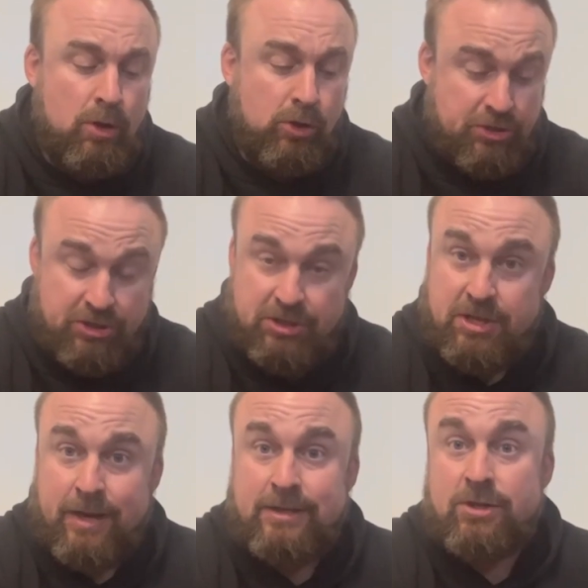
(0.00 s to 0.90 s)
Lots of
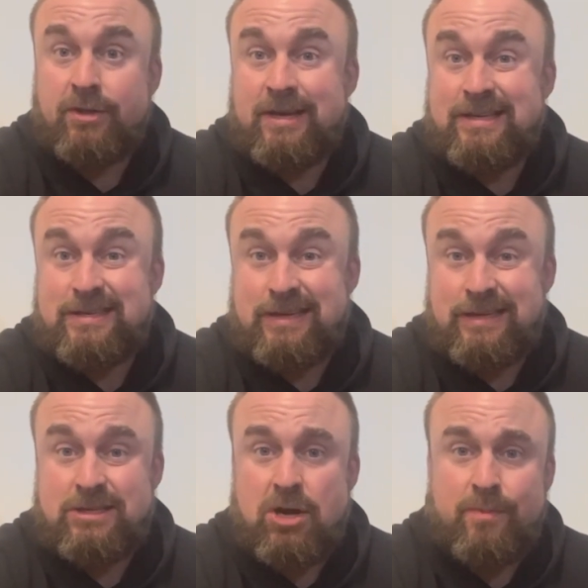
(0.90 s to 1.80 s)
studies on this.
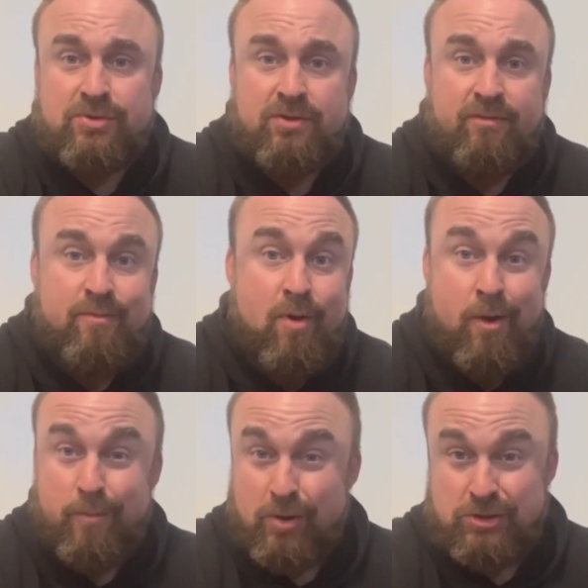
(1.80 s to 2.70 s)
In terms of my
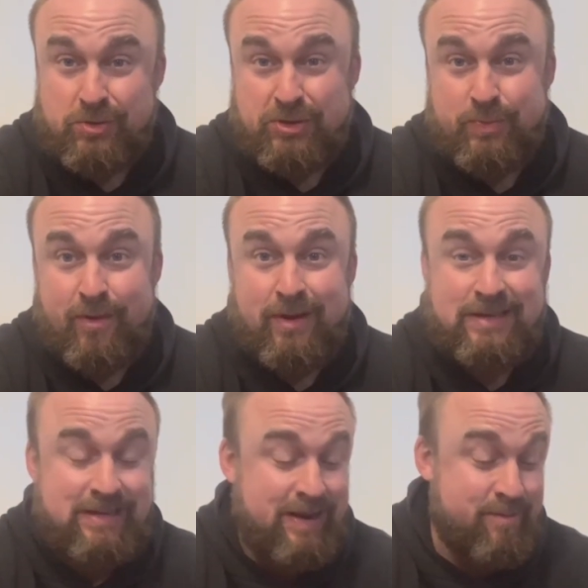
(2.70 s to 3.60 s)
own personal
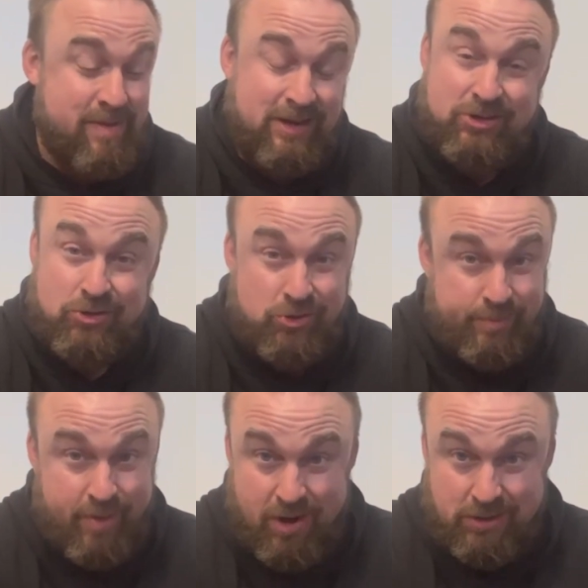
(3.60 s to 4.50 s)
experience, it makes you
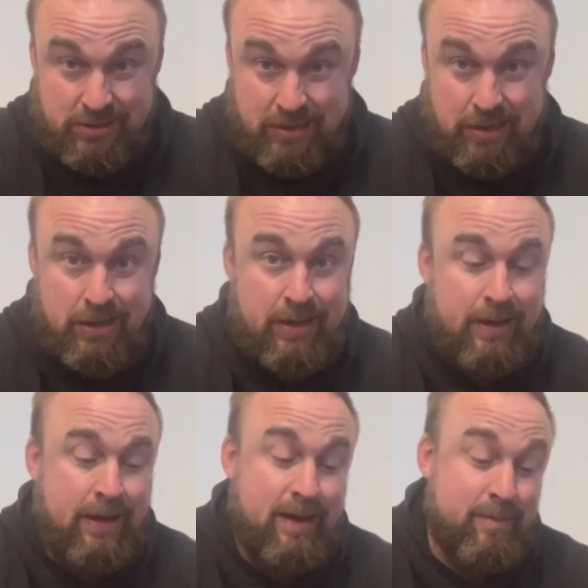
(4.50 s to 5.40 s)
smarter.
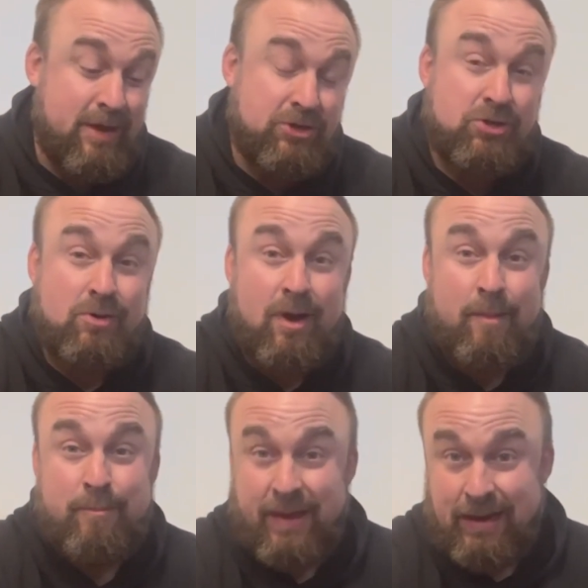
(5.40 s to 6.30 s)
It makes you a
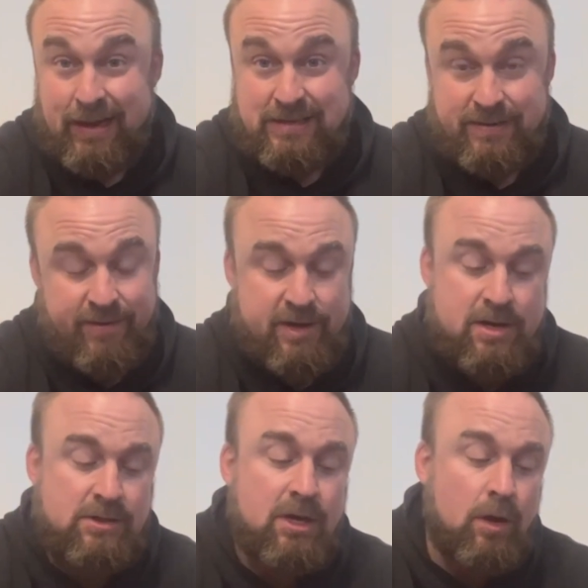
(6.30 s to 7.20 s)
bit less of an
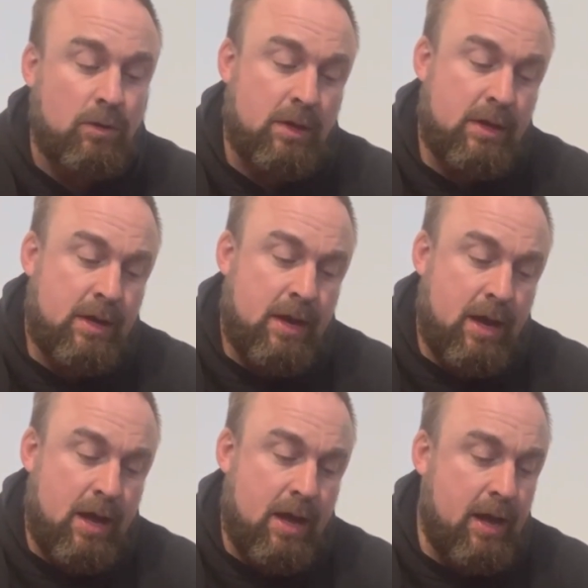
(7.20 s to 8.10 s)
asshole.
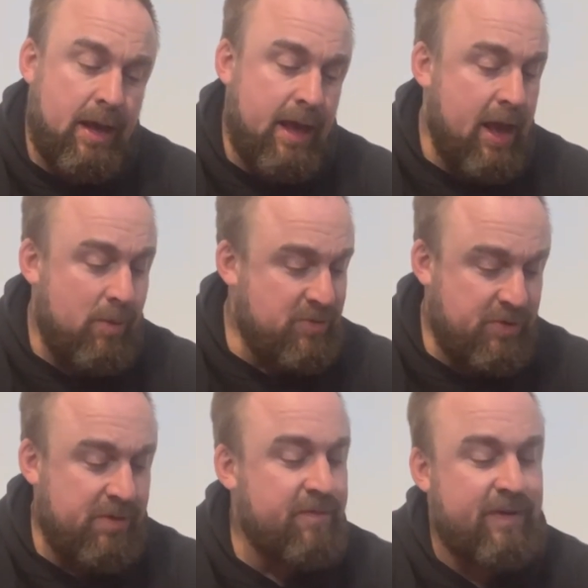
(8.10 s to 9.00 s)
It helps
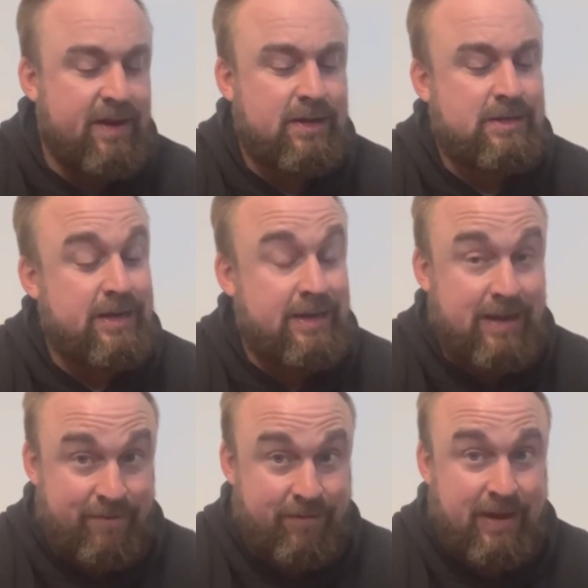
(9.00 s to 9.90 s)
with your fitness. It
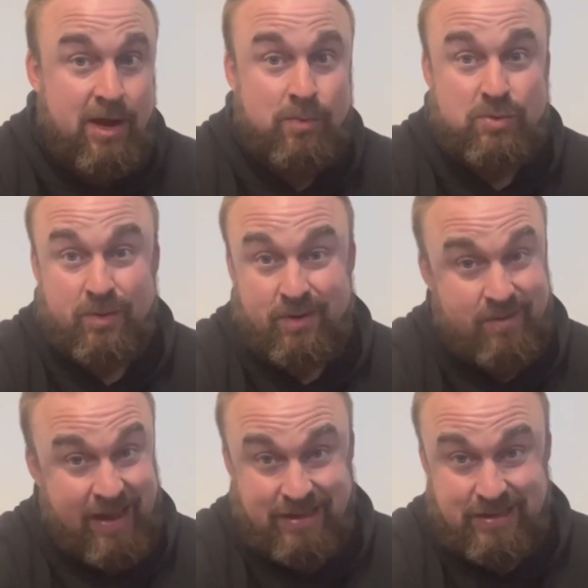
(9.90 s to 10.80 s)
definitely helps with
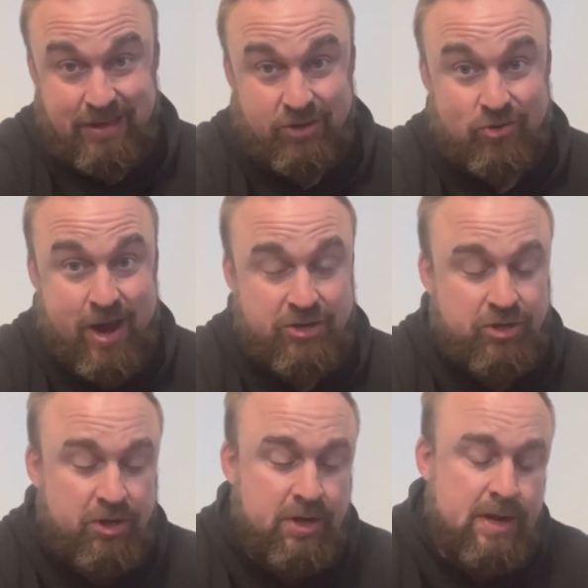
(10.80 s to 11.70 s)
dating and attraction.